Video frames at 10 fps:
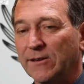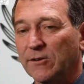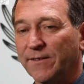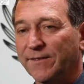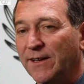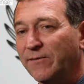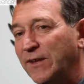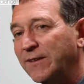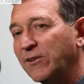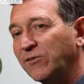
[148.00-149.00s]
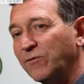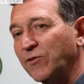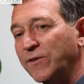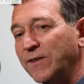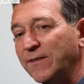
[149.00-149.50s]
Well, the advantage of
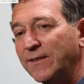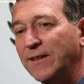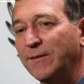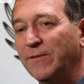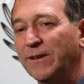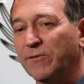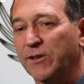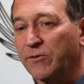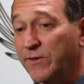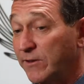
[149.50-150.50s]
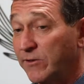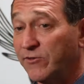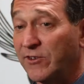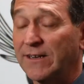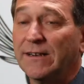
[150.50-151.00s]
the system, when you see the
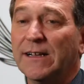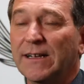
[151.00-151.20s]
gel,